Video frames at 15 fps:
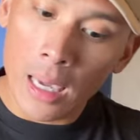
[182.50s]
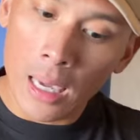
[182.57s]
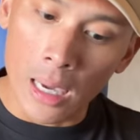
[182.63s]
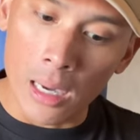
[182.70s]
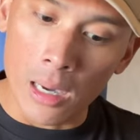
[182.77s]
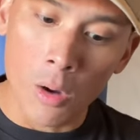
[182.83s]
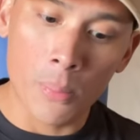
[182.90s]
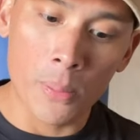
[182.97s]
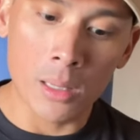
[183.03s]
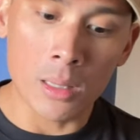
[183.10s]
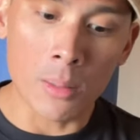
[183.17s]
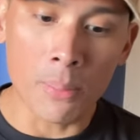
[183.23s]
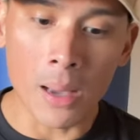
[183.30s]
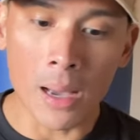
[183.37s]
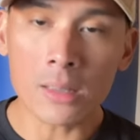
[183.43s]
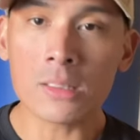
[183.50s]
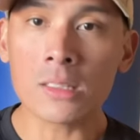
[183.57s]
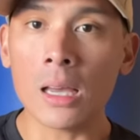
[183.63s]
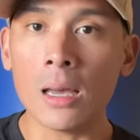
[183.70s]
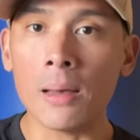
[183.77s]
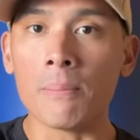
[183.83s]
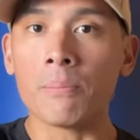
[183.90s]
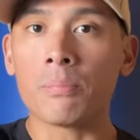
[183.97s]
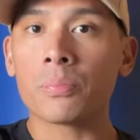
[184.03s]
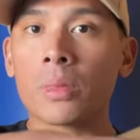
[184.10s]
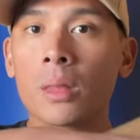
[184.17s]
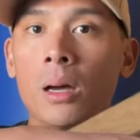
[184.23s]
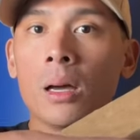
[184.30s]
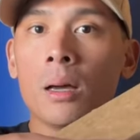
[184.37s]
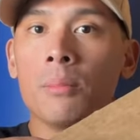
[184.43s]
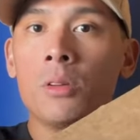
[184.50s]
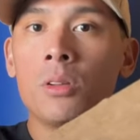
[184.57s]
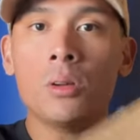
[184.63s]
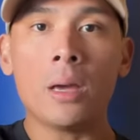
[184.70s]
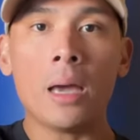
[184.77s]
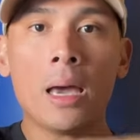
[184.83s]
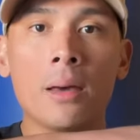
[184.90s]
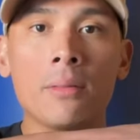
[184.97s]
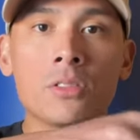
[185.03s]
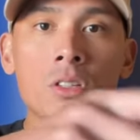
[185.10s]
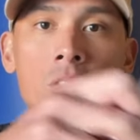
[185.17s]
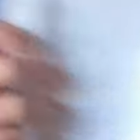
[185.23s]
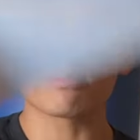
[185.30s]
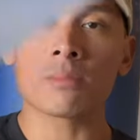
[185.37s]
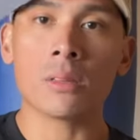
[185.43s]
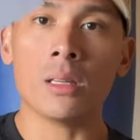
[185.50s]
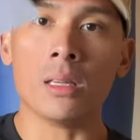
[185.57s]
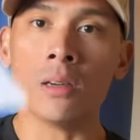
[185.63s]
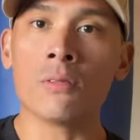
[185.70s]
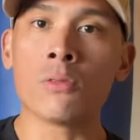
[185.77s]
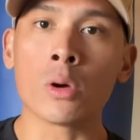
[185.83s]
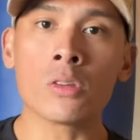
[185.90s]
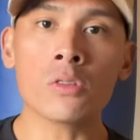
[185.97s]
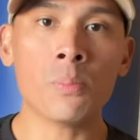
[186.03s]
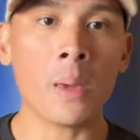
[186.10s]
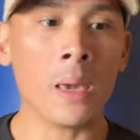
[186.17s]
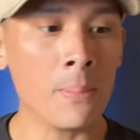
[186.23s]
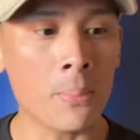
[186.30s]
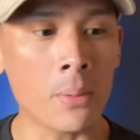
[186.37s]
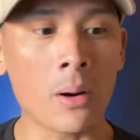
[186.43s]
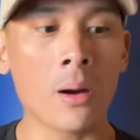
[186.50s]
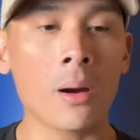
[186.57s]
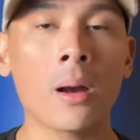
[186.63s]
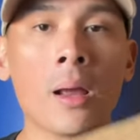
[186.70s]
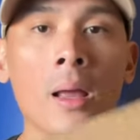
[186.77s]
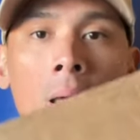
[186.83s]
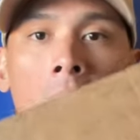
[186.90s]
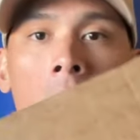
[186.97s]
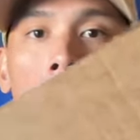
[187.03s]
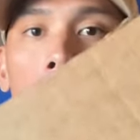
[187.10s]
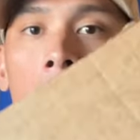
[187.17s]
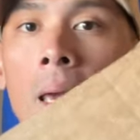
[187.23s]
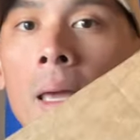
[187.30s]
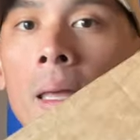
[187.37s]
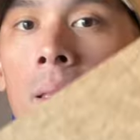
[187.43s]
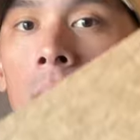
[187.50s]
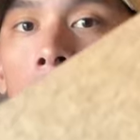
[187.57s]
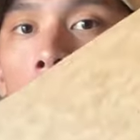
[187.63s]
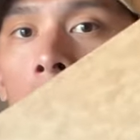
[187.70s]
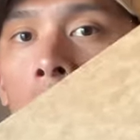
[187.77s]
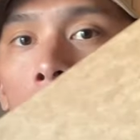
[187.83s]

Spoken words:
opening the box up, you do have just the invoice paper and the